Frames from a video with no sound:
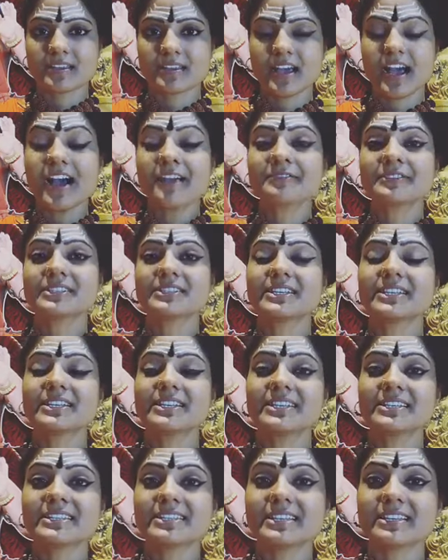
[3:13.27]
after that
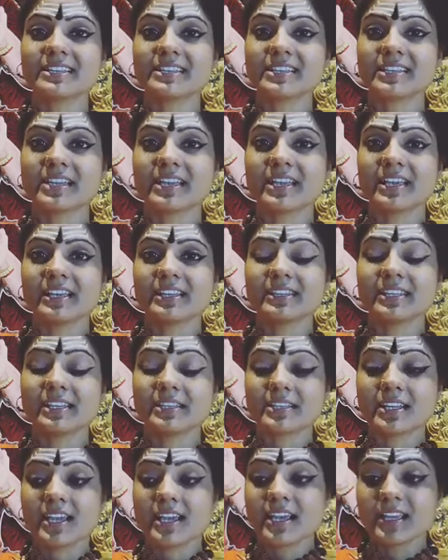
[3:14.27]
they say
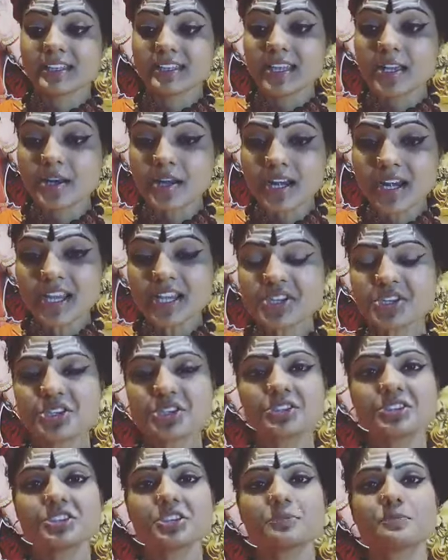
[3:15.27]
that the
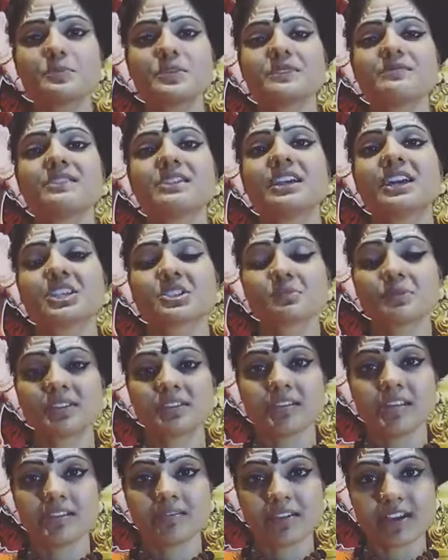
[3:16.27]
relationship between husband
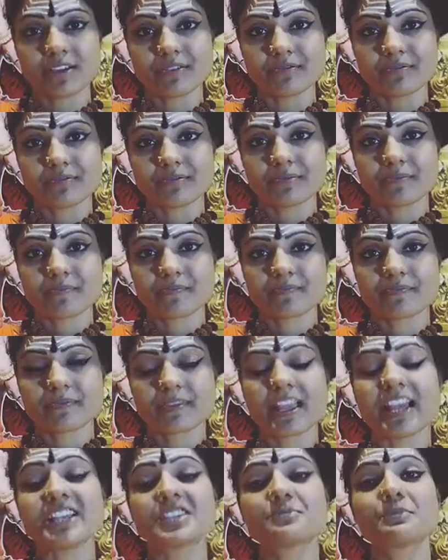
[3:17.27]
and wife
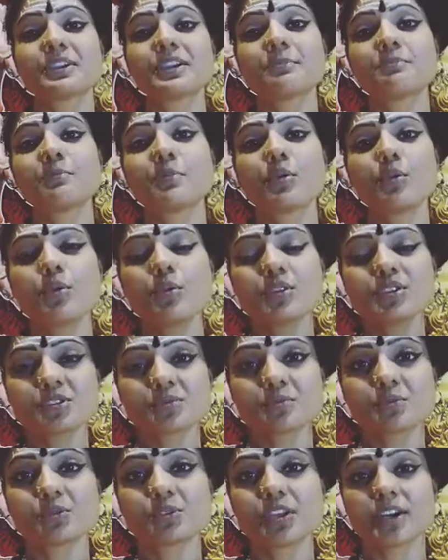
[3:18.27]
has become more
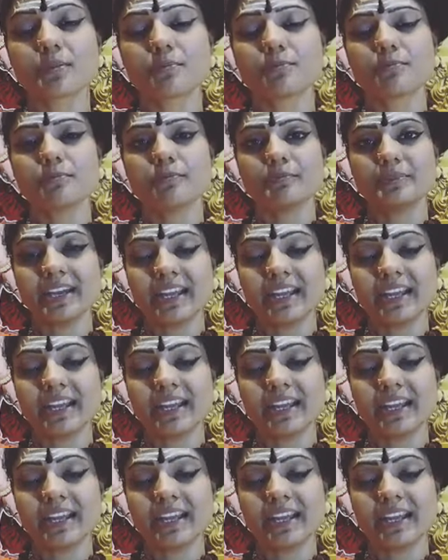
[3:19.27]
smoother, the